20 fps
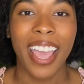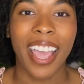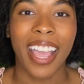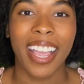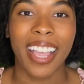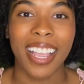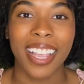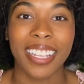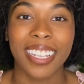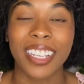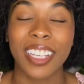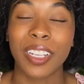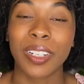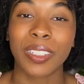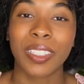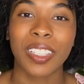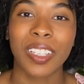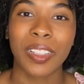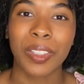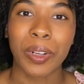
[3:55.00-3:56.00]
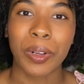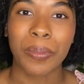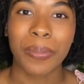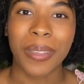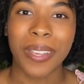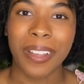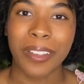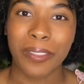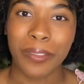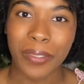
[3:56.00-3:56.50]
and here's a little
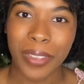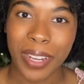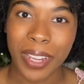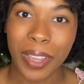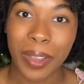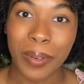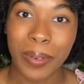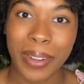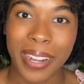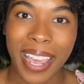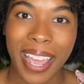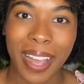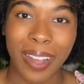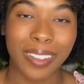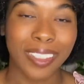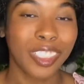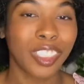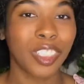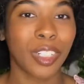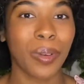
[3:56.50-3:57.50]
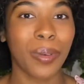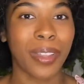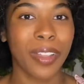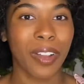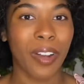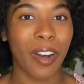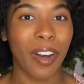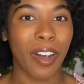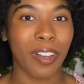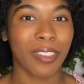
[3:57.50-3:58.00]
bit of video now showing
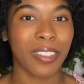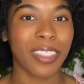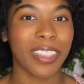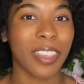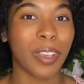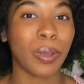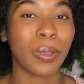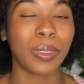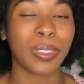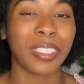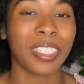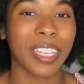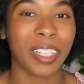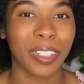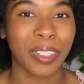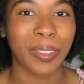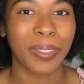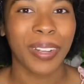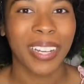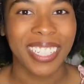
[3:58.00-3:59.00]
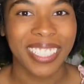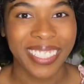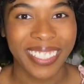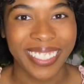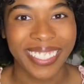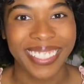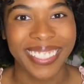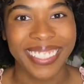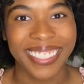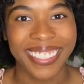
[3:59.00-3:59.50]
off those
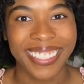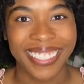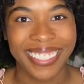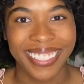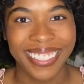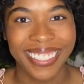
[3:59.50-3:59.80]
decorations